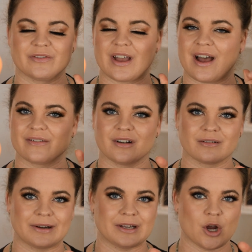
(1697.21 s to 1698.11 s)
If you haven't
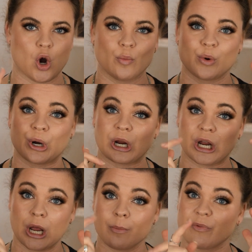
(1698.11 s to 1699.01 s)
already, homework,
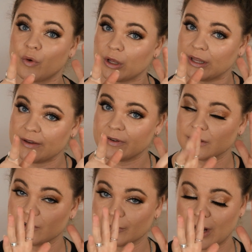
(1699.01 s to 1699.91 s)
before you leave,
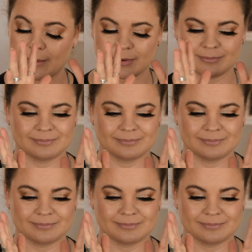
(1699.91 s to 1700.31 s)
subscribe.